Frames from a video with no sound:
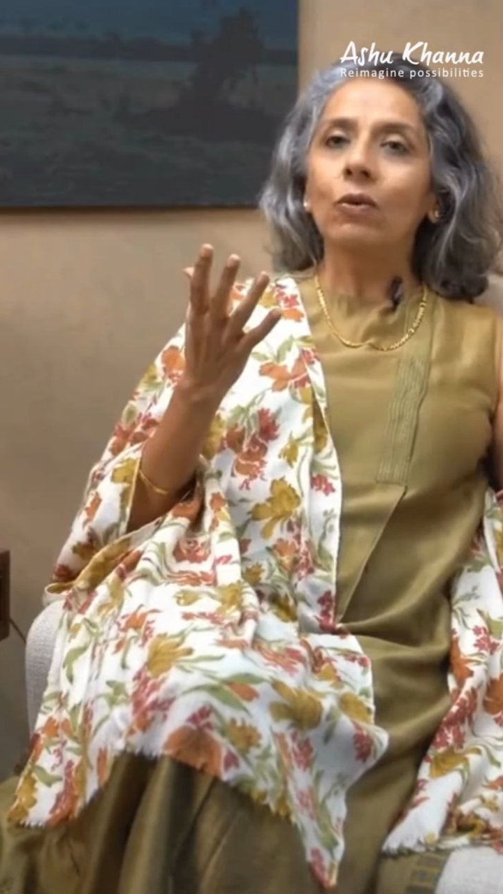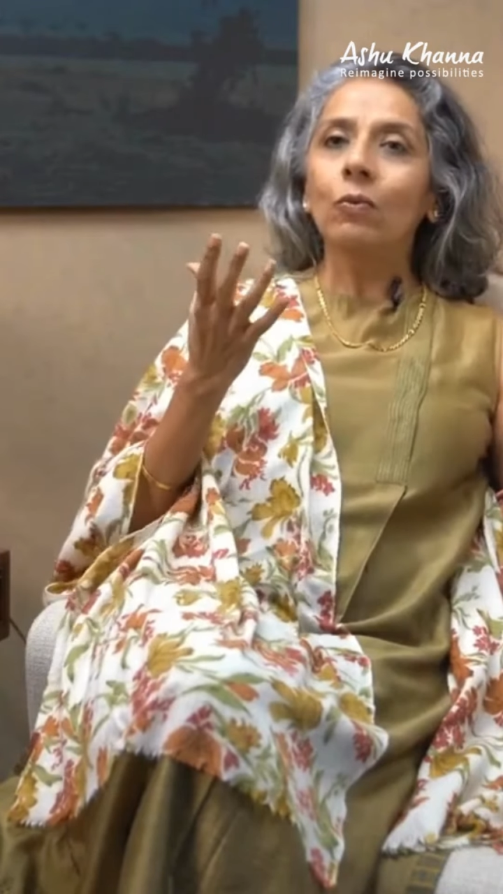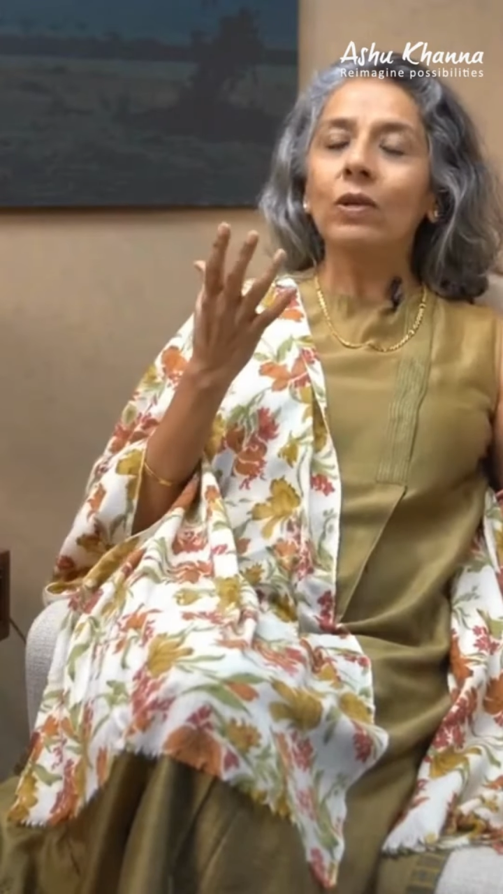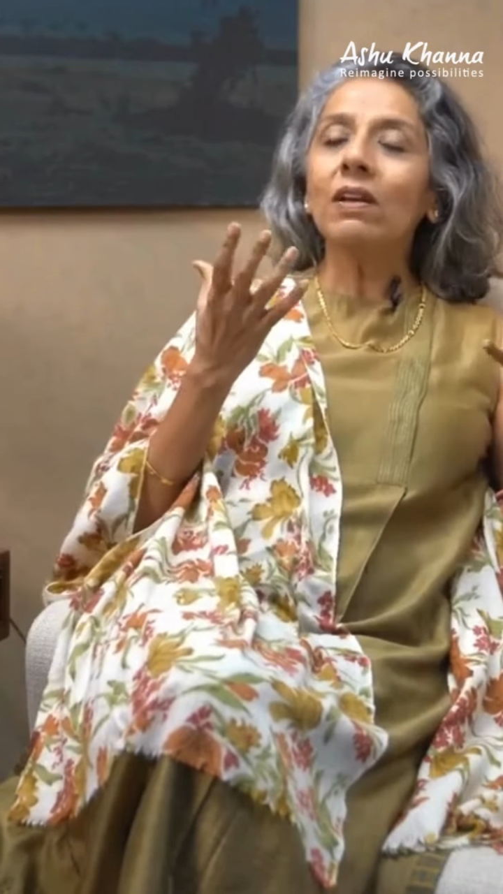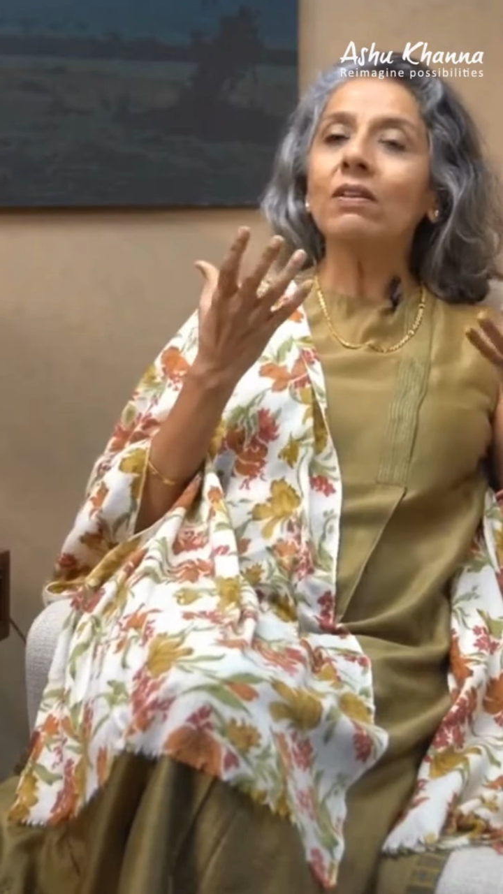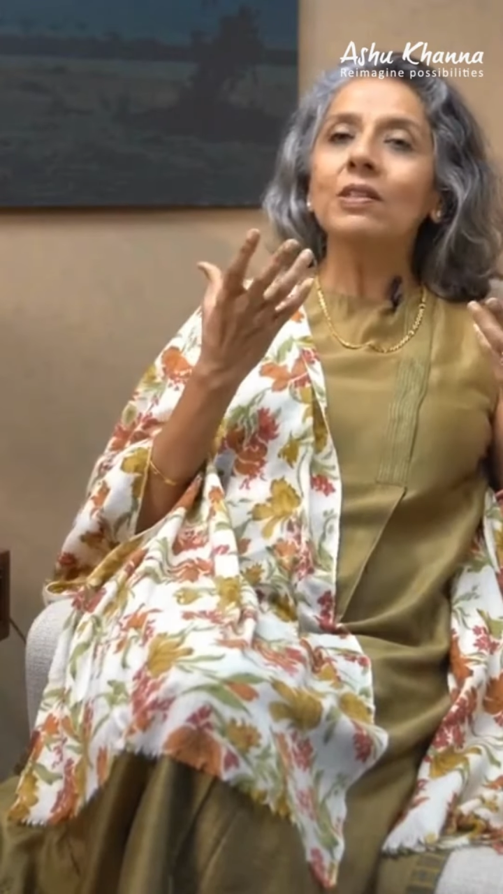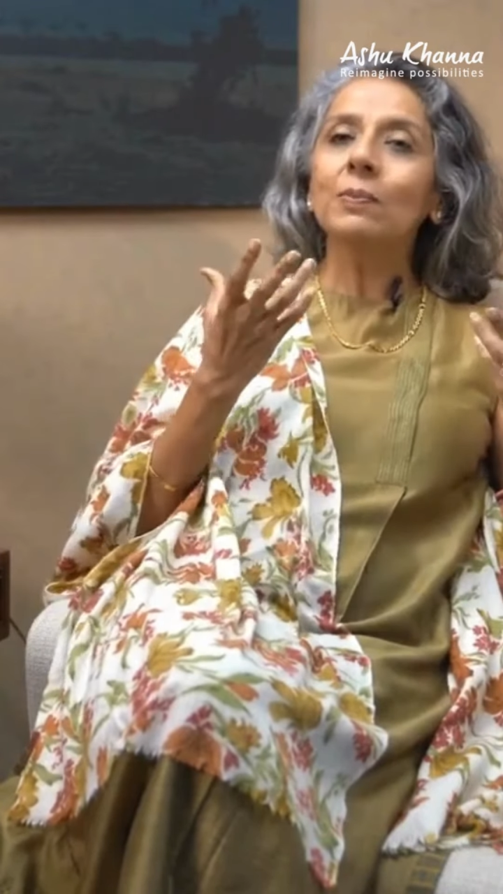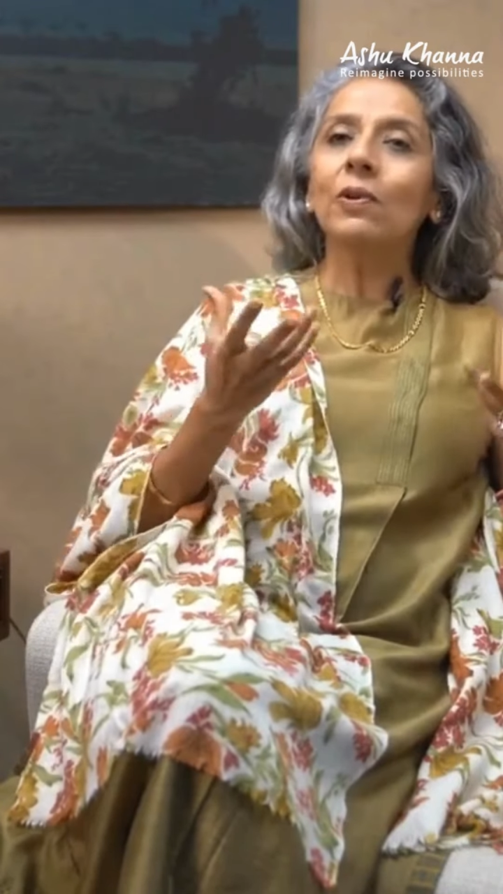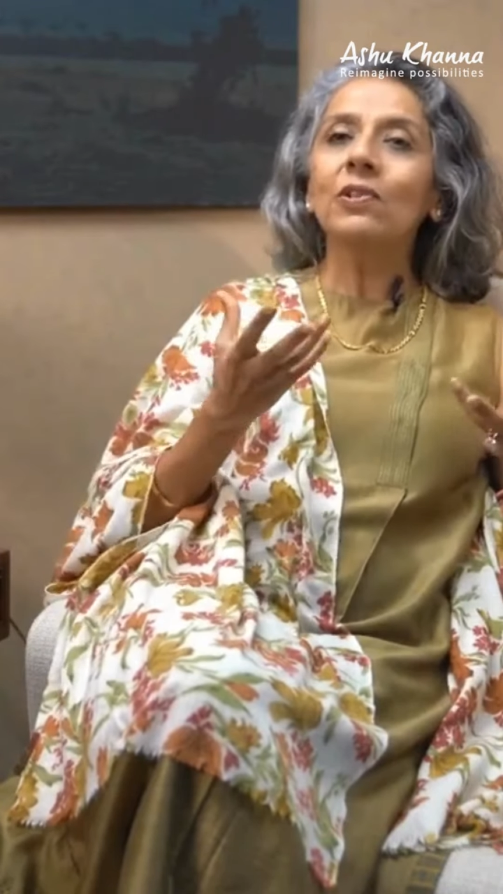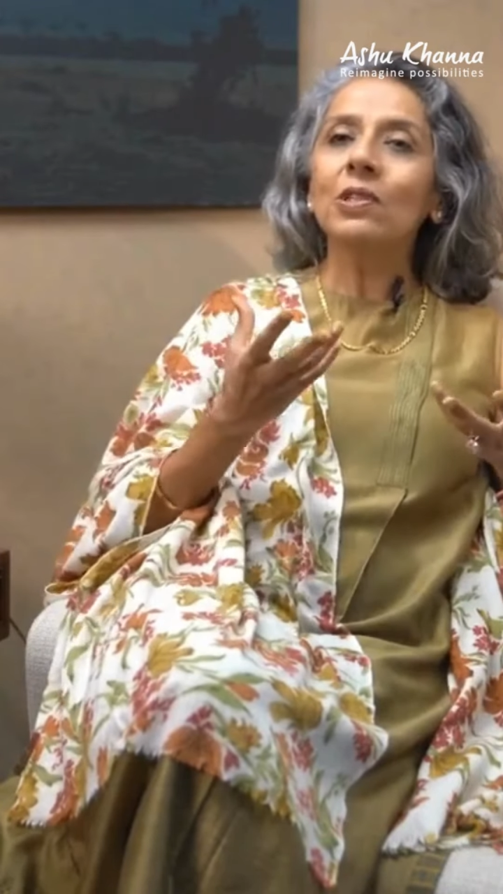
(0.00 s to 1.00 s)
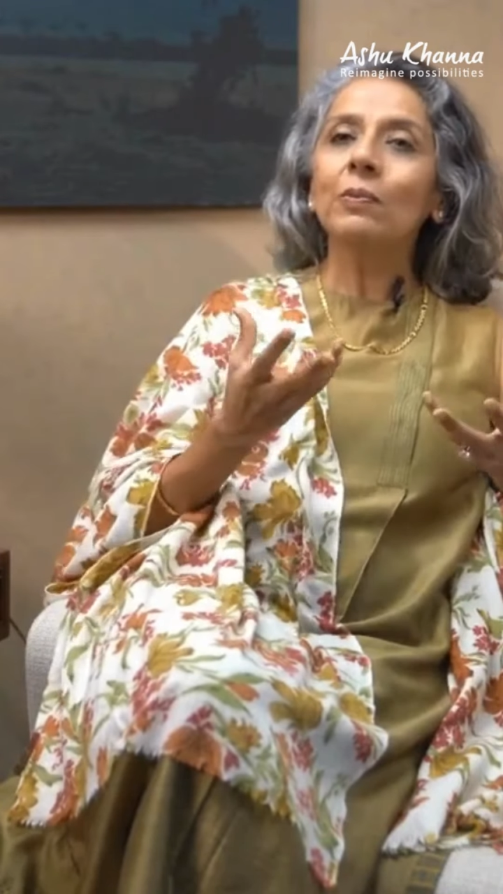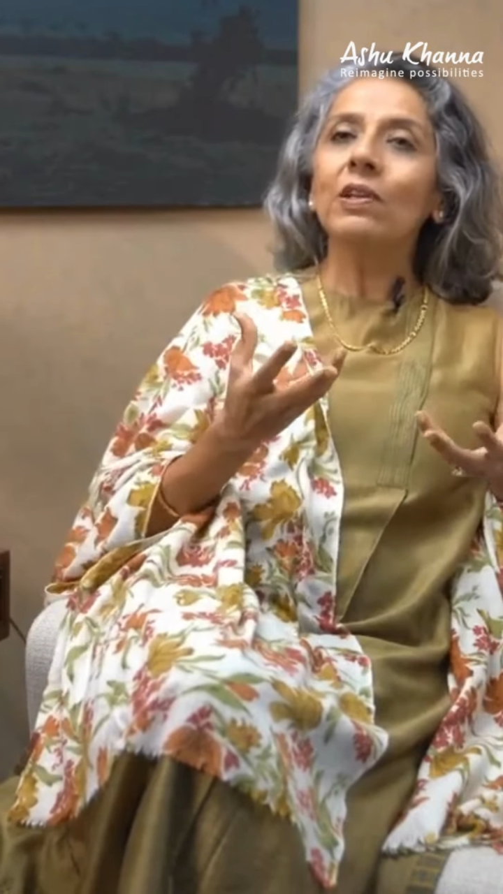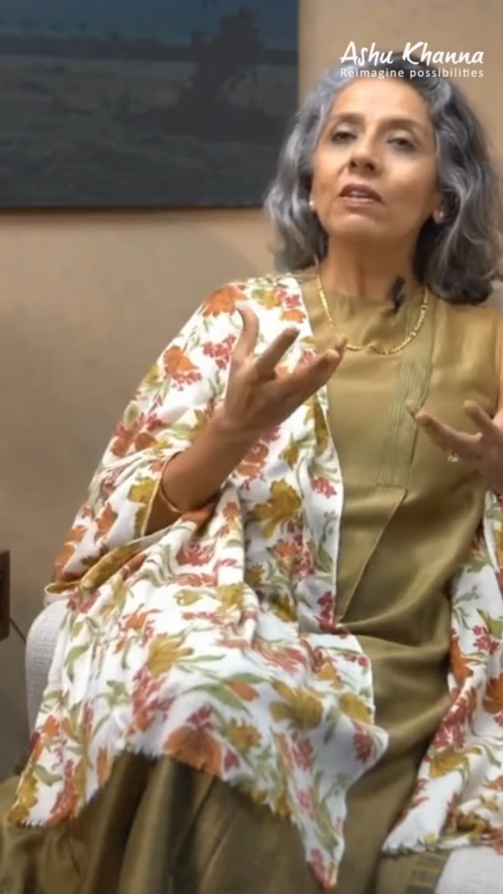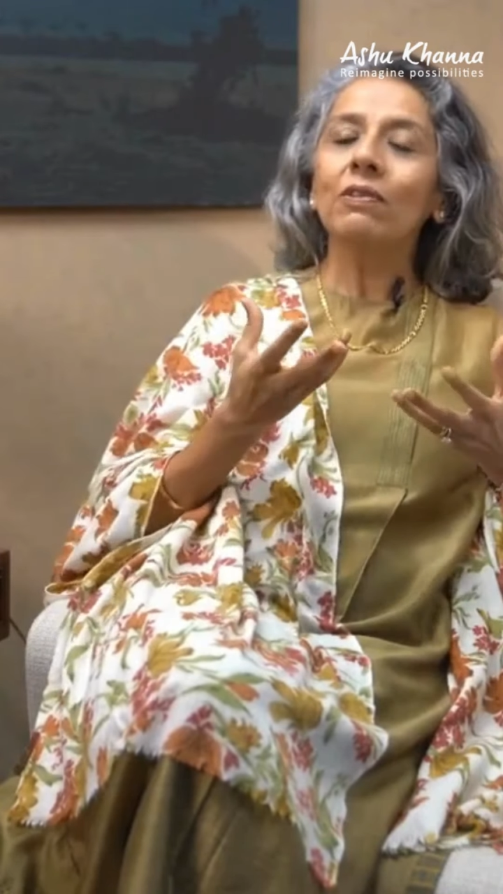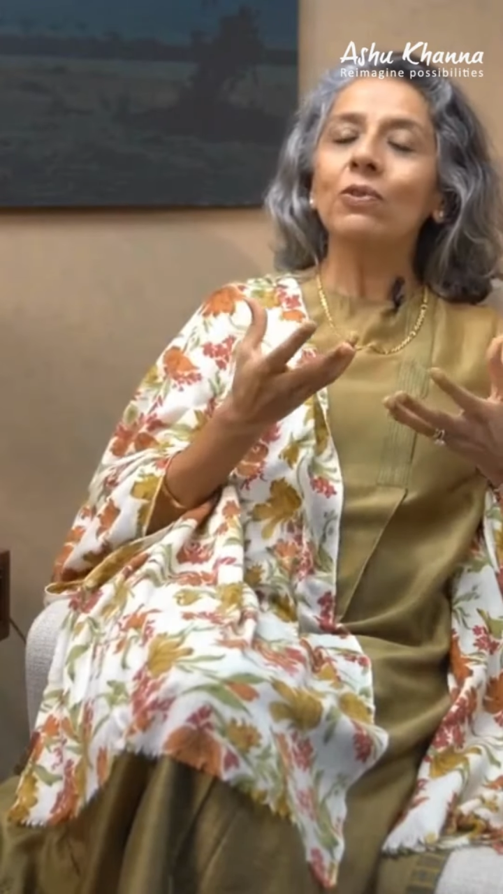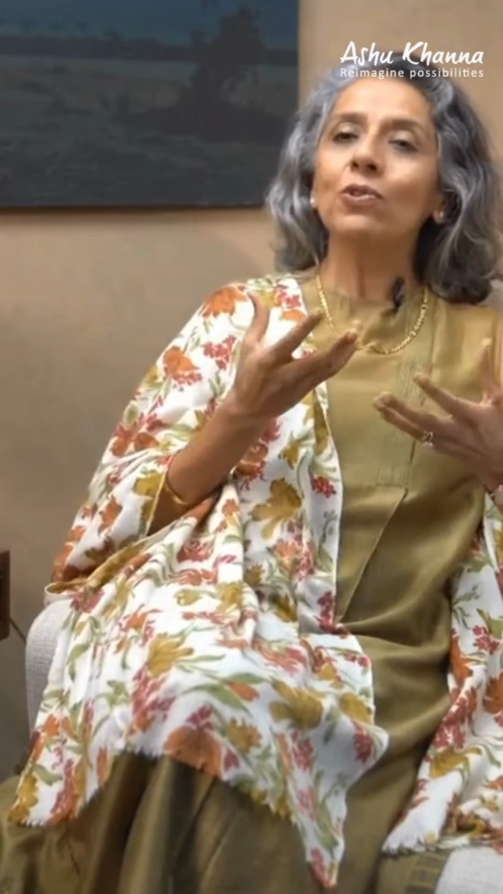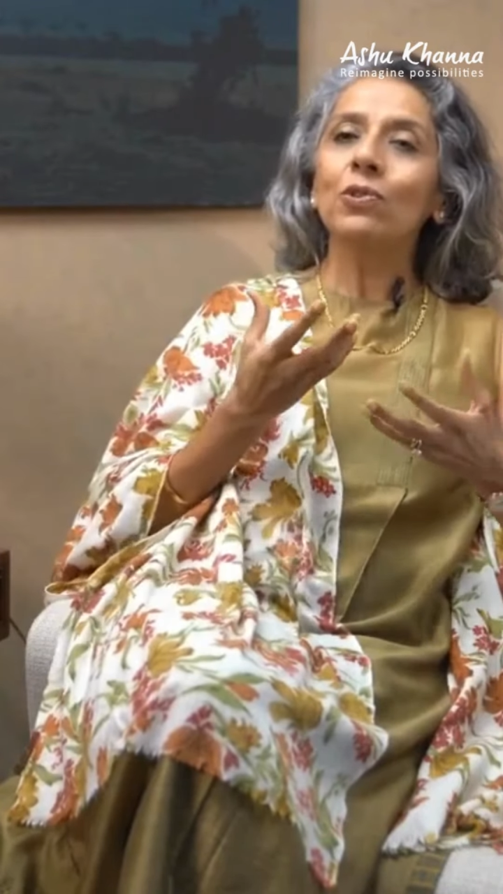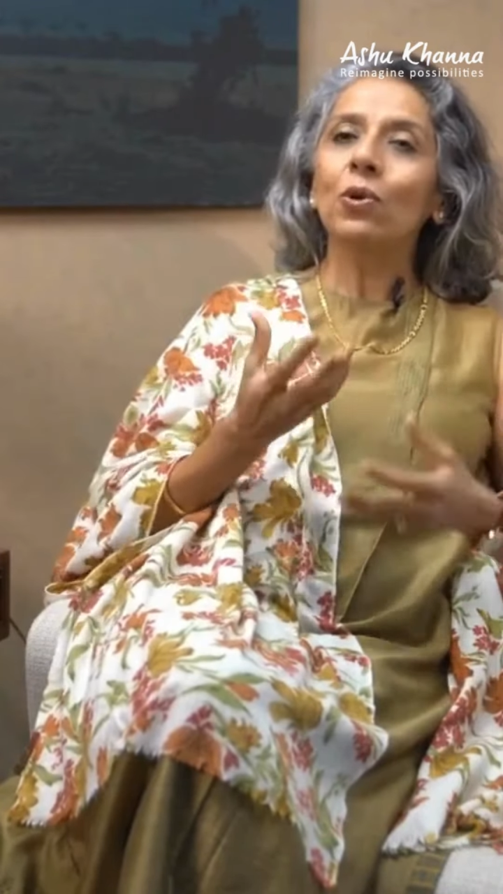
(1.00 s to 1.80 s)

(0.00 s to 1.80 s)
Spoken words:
We are responsible, even those